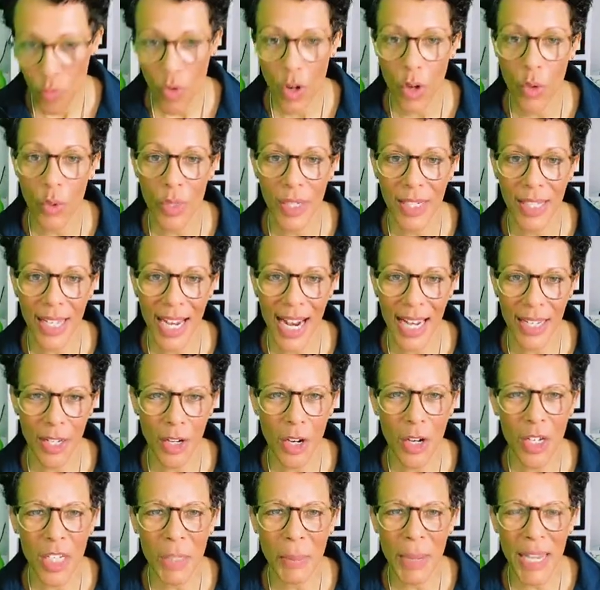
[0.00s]
road signs, I'm
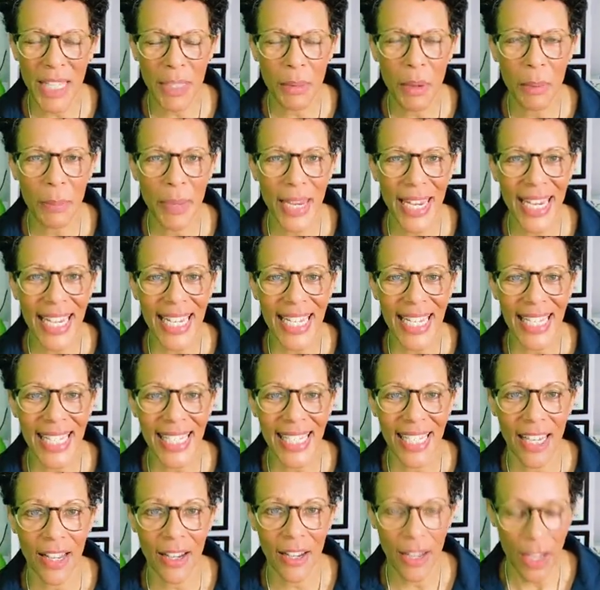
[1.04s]
going to make them a bit
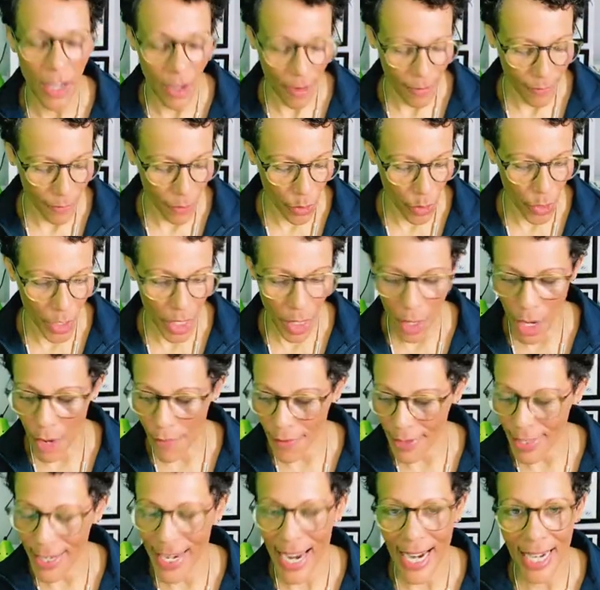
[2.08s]
easier for you over
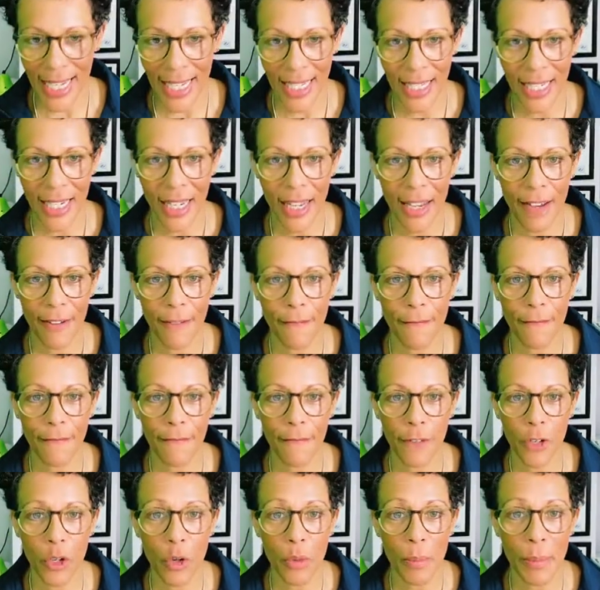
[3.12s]
the next
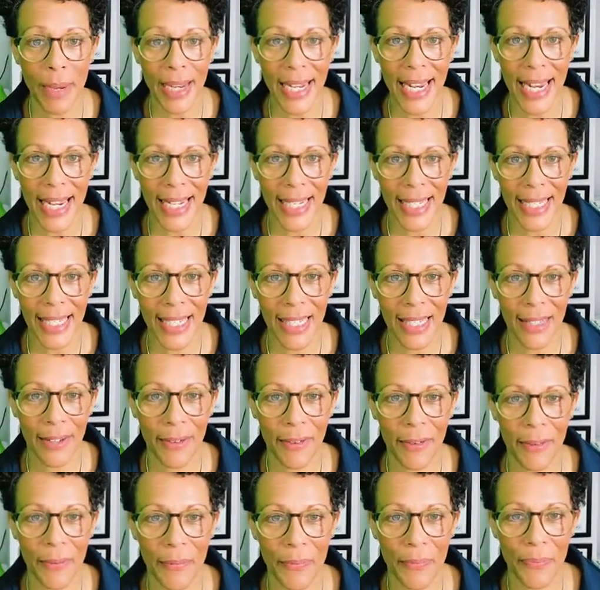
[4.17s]
few minutes.
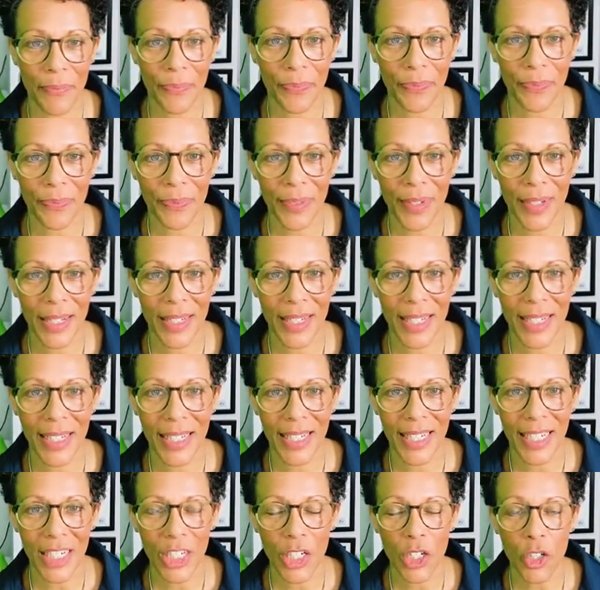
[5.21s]

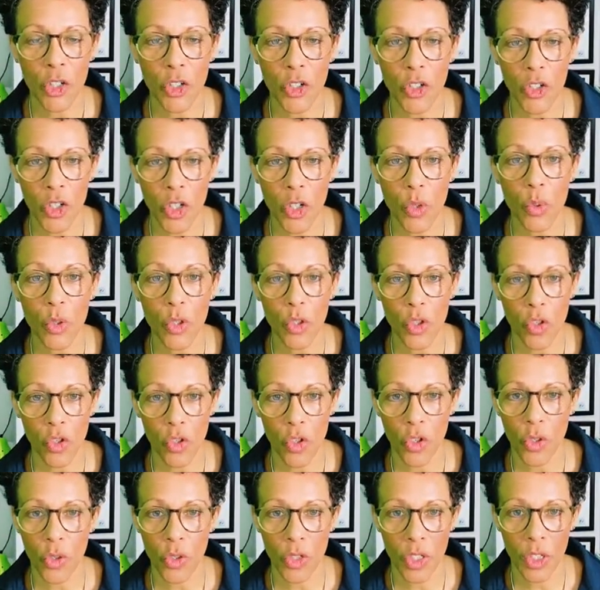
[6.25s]
You do
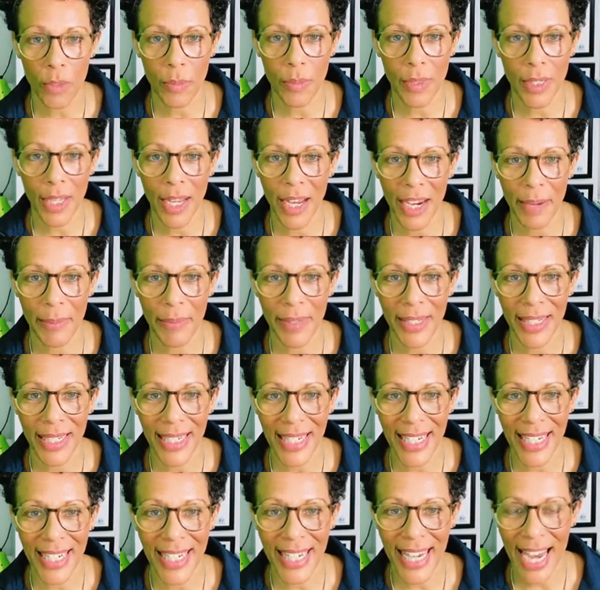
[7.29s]
struggle sometimes.
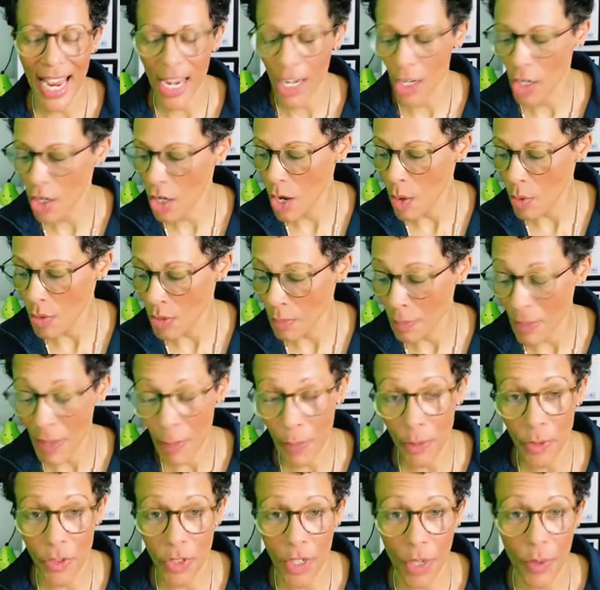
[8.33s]
Yeah, loads of
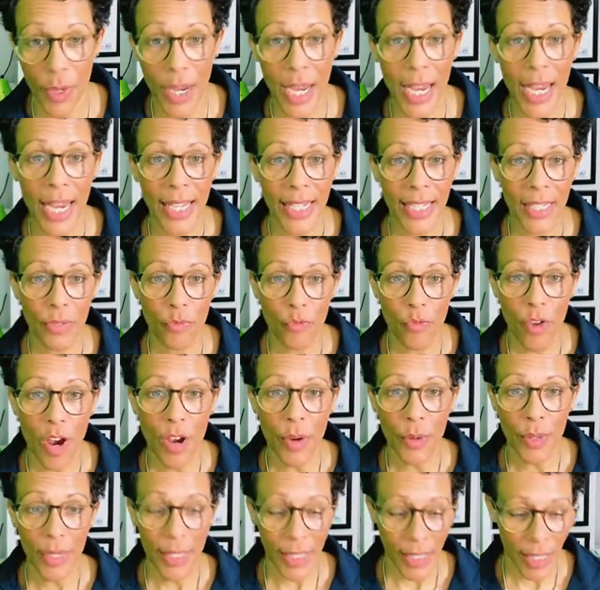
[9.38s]
people do. So
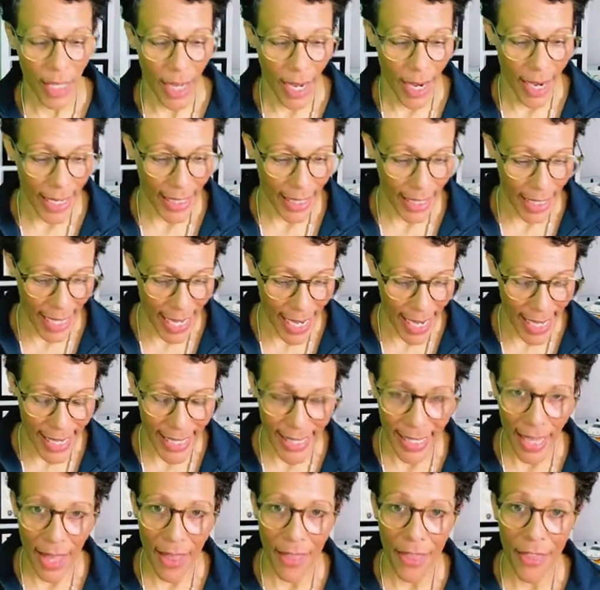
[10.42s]
road signs
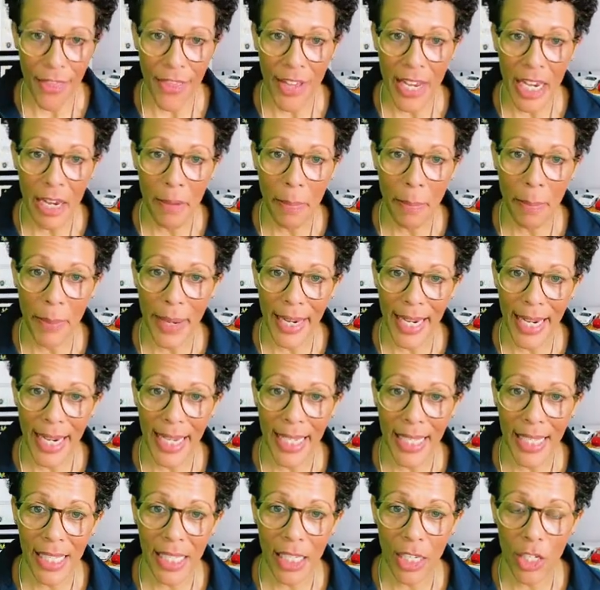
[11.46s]
is the
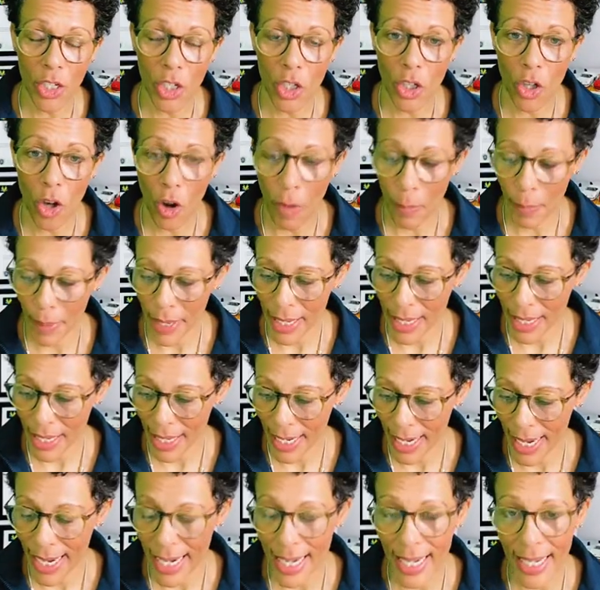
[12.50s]
biggest topic
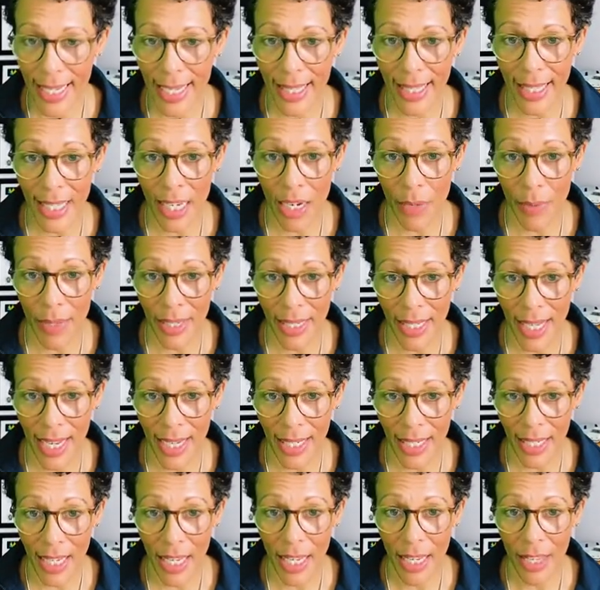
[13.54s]
in the theory
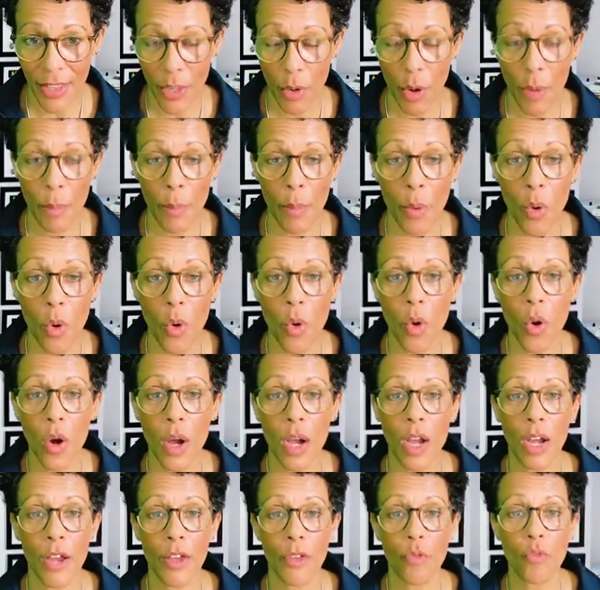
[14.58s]
test. There are more
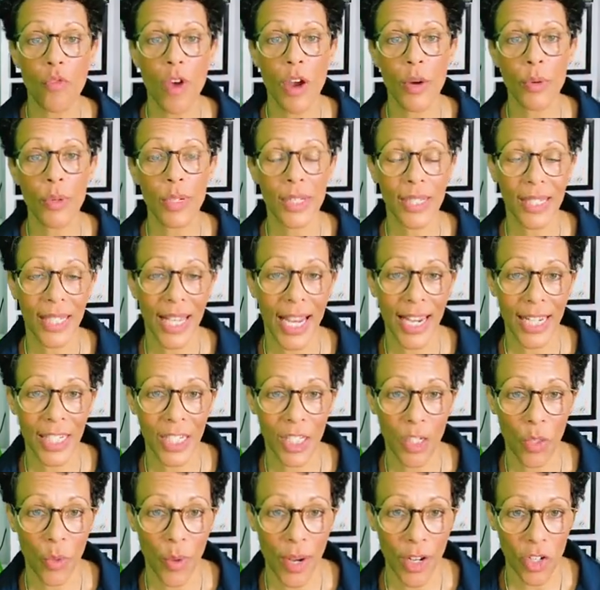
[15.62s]
road signs
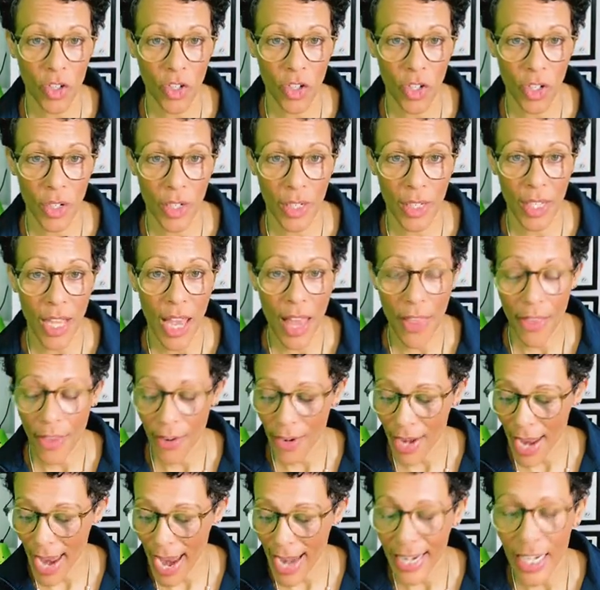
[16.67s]
questions than
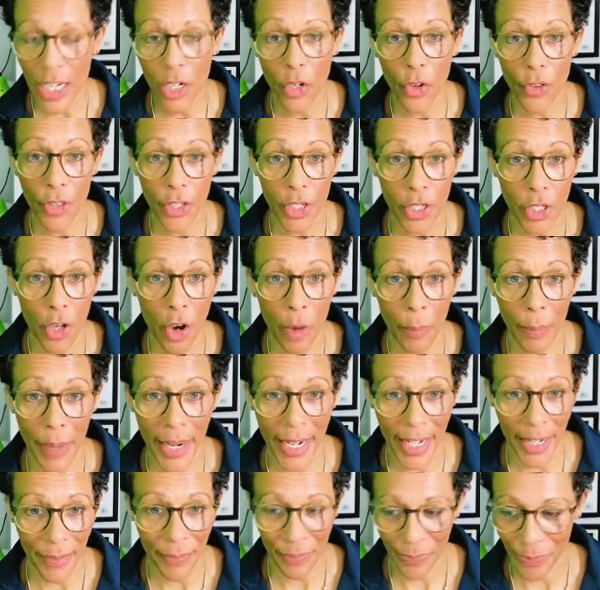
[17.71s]
any other
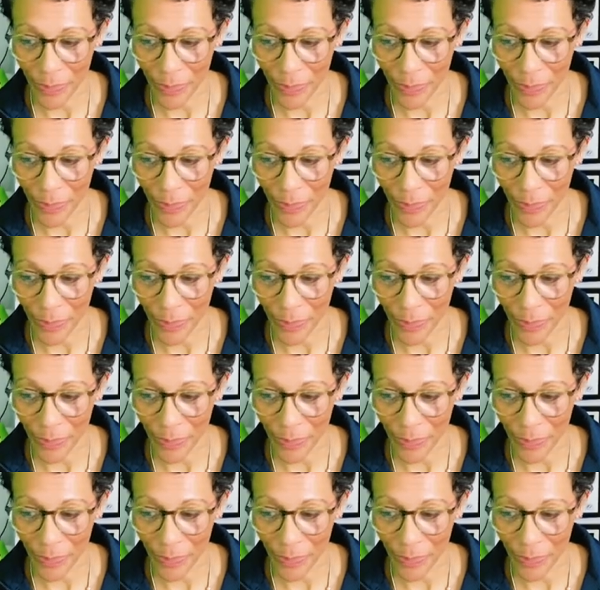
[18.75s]
topic.